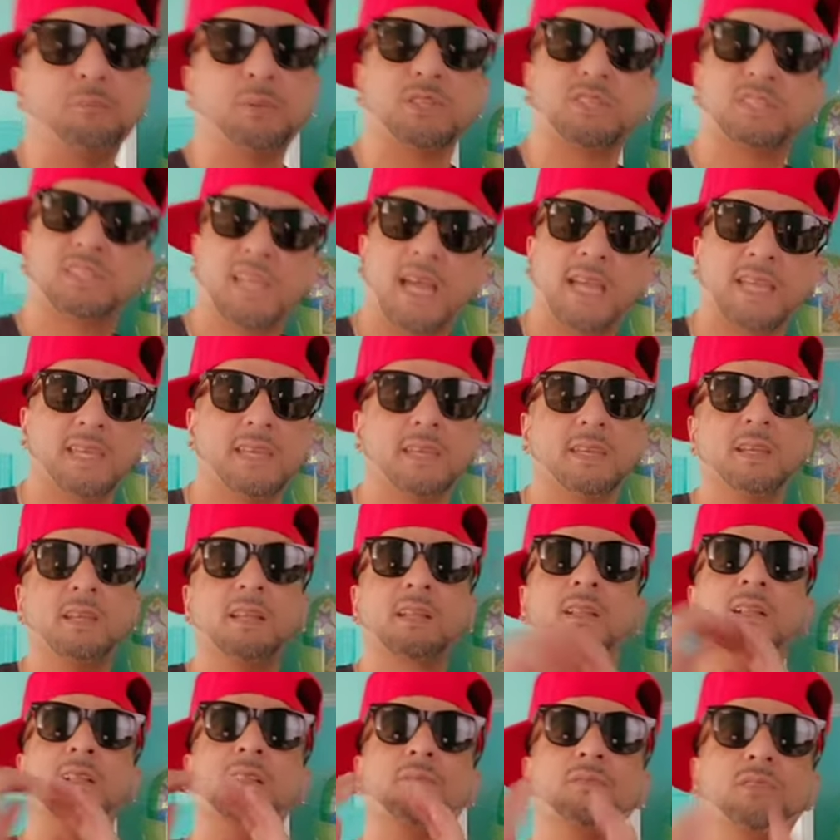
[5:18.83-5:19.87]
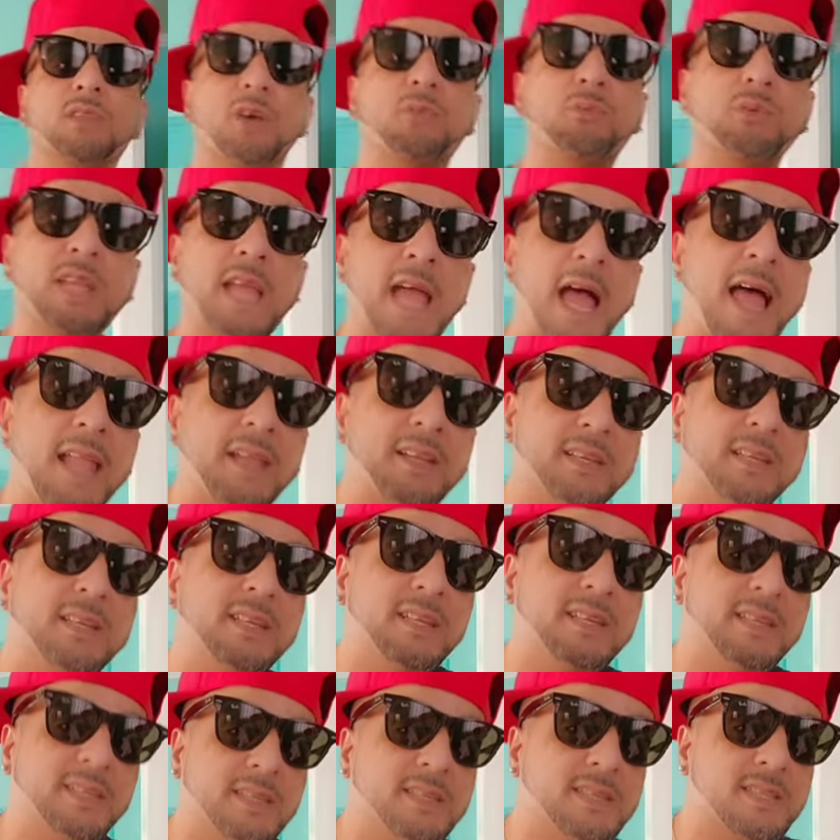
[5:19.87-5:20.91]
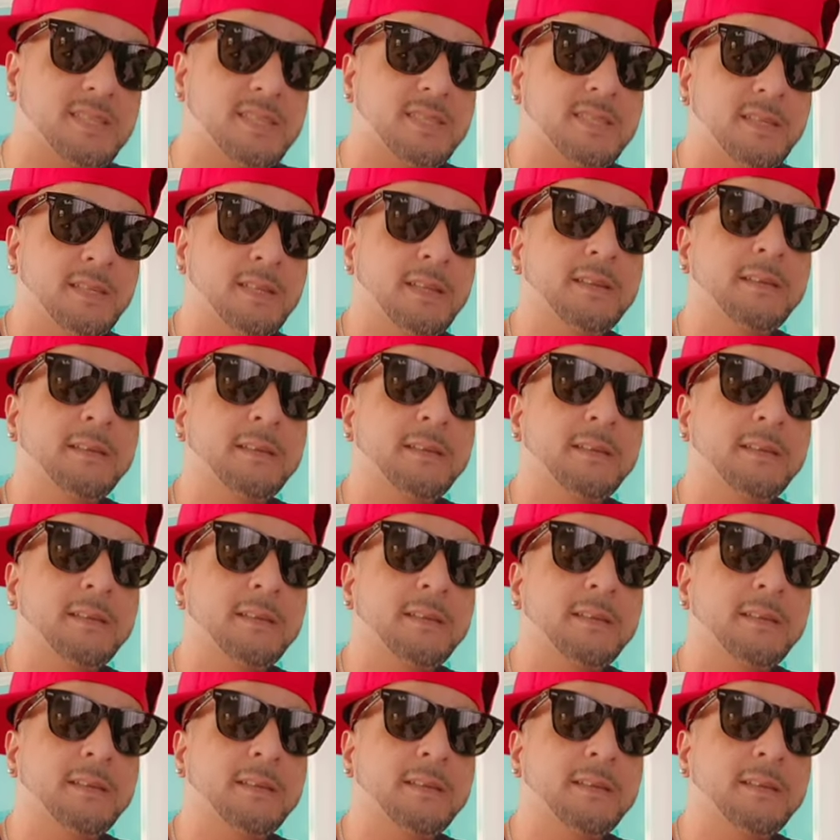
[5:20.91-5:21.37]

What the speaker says: But check it. The reality is